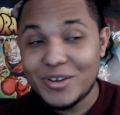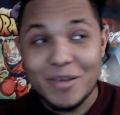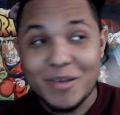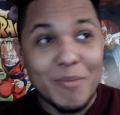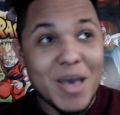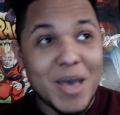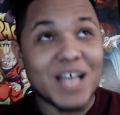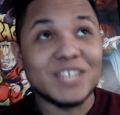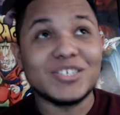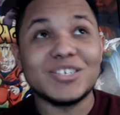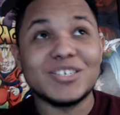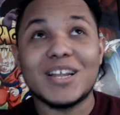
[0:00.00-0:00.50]

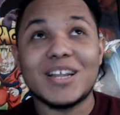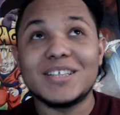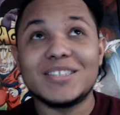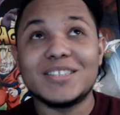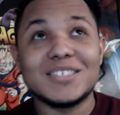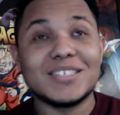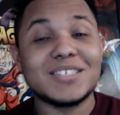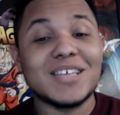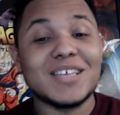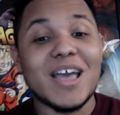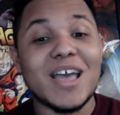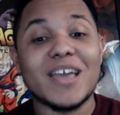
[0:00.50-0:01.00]
Imagine, like,
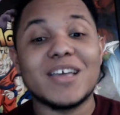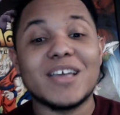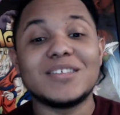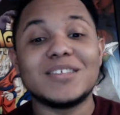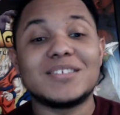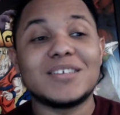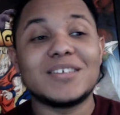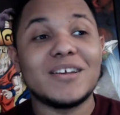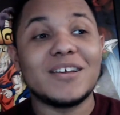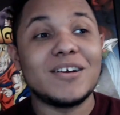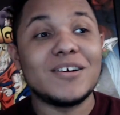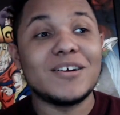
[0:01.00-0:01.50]
this guy can
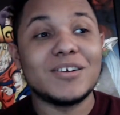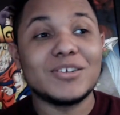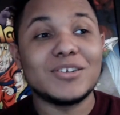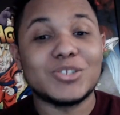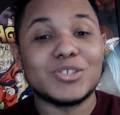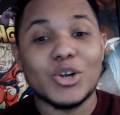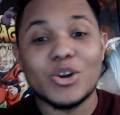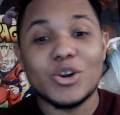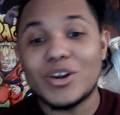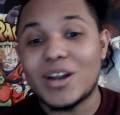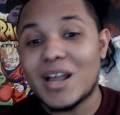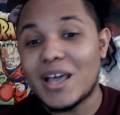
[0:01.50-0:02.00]

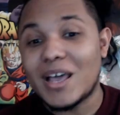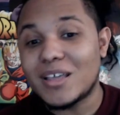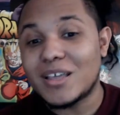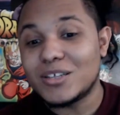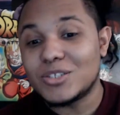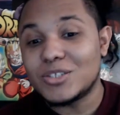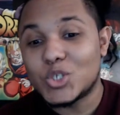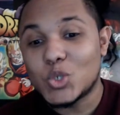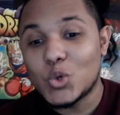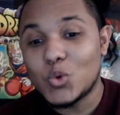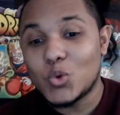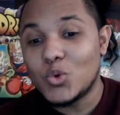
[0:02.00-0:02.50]
turn like
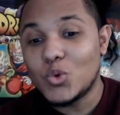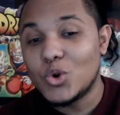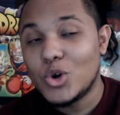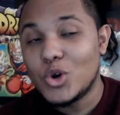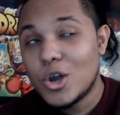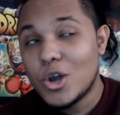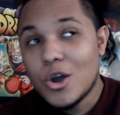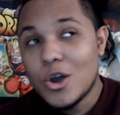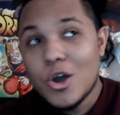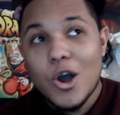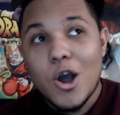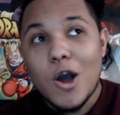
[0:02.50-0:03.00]
into
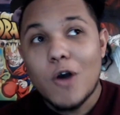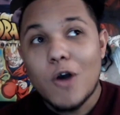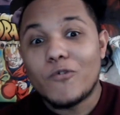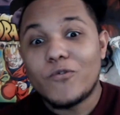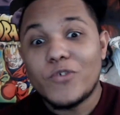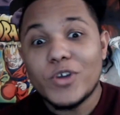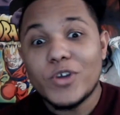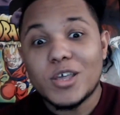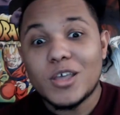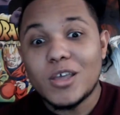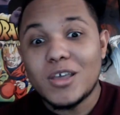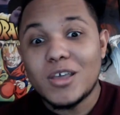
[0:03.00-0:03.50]
a
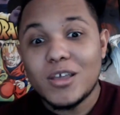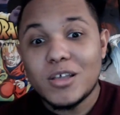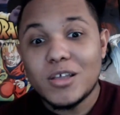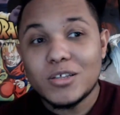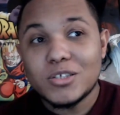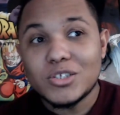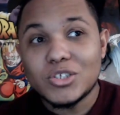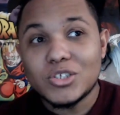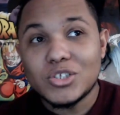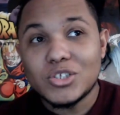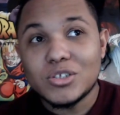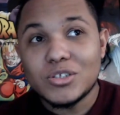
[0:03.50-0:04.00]

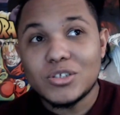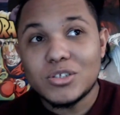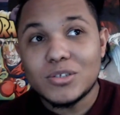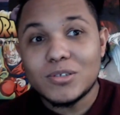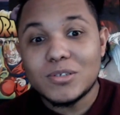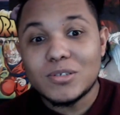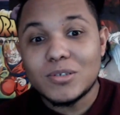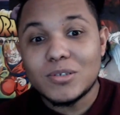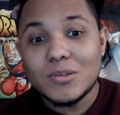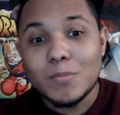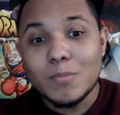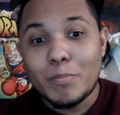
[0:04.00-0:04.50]
freaking
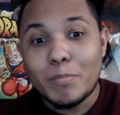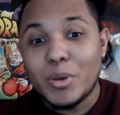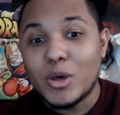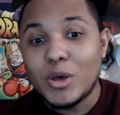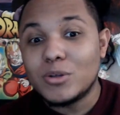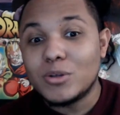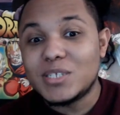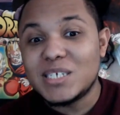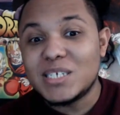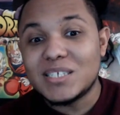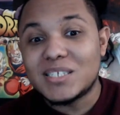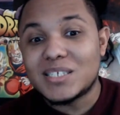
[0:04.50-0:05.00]

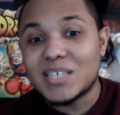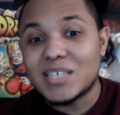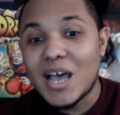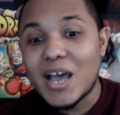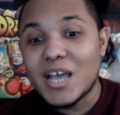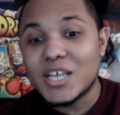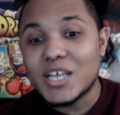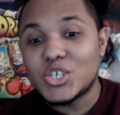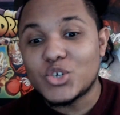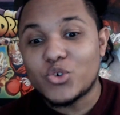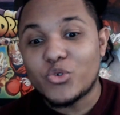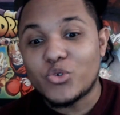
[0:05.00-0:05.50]
building
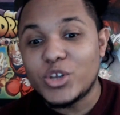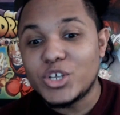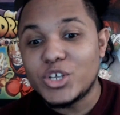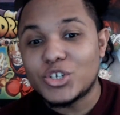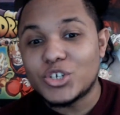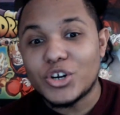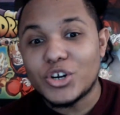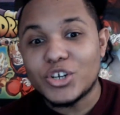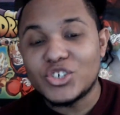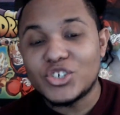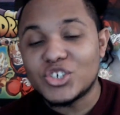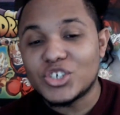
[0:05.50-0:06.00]
sized
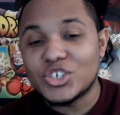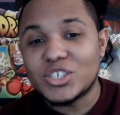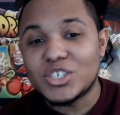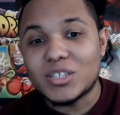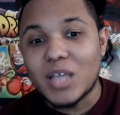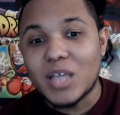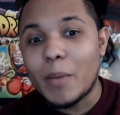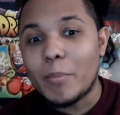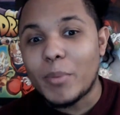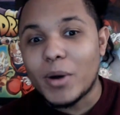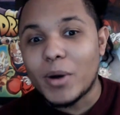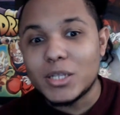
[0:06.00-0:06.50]
creature and just
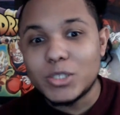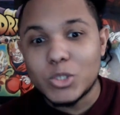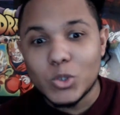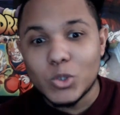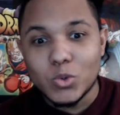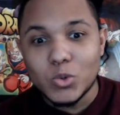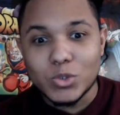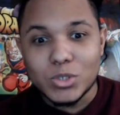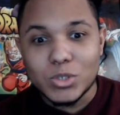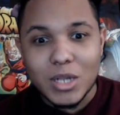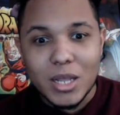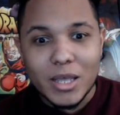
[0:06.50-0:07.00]
step on dudes.